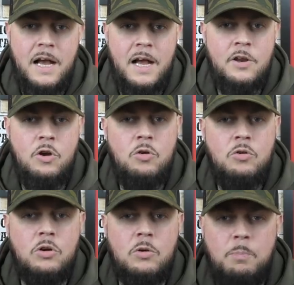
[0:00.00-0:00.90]
and
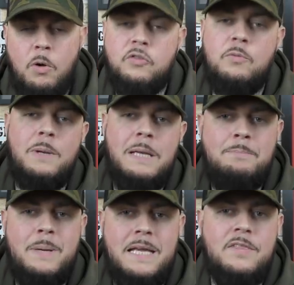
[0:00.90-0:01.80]
who could possibly
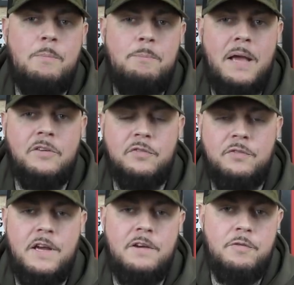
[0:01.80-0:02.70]
be the best
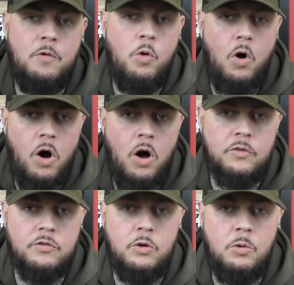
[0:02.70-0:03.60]
fit for
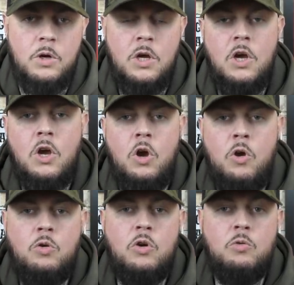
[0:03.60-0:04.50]
Arsenal.
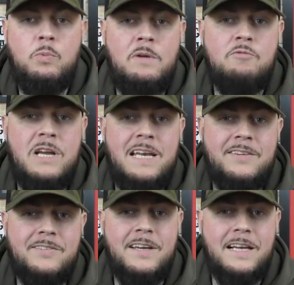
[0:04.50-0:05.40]
Who could we
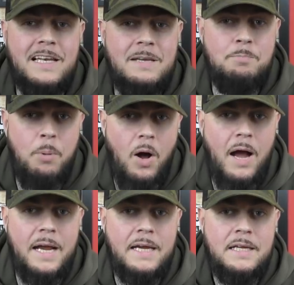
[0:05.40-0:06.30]
realistically
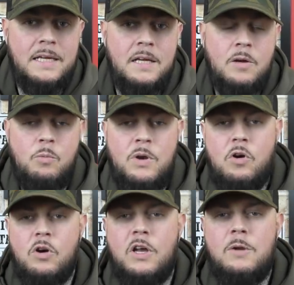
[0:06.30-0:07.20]
buy? We're
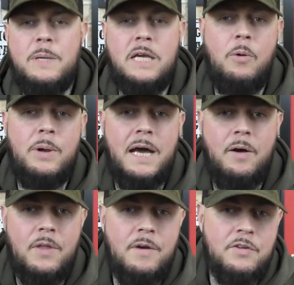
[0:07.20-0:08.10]
not going to be going
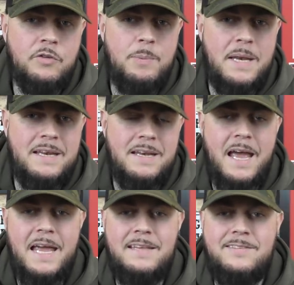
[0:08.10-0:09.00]
out there and spending
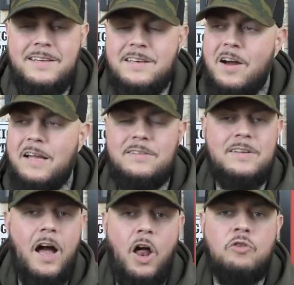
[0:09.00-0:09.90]
80,
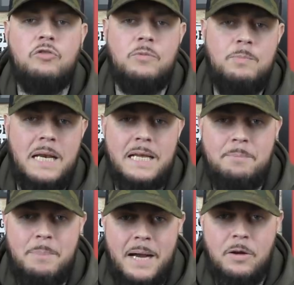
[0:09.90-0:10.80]
90, 100
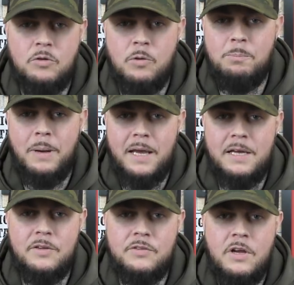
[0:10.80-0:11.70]
million pounds on
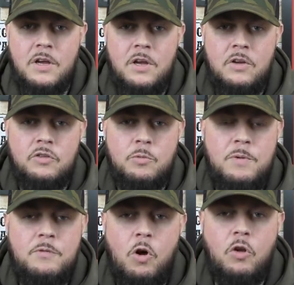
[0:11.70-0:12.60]
players. So
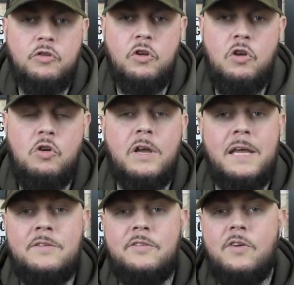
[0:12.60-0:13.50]
we've got to look
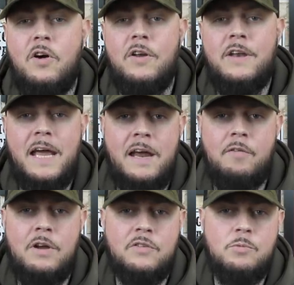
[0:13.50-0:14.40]
in certain
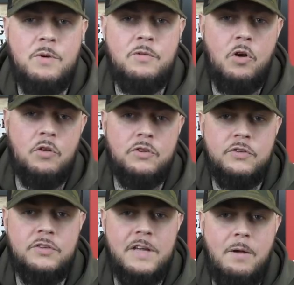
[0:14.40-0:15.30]
areas and we've got to
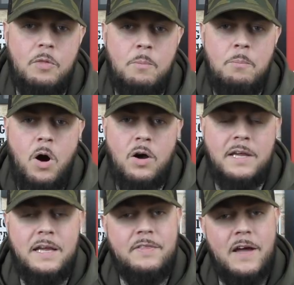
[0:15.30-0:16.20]
scout the
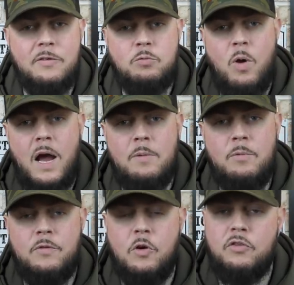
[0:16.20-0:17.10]
market. That's why
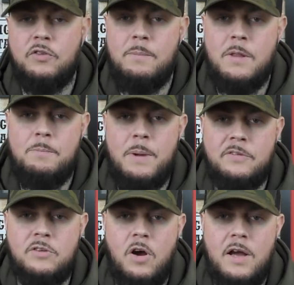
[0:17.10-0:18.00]
we've got some of the
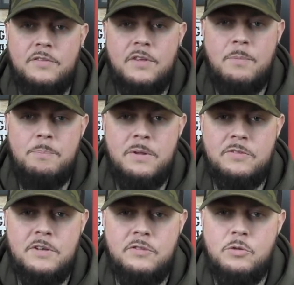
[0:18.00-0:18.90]
best guys in the
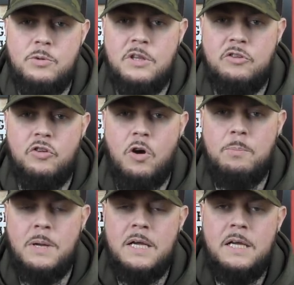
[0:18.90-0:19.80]
business doing the job.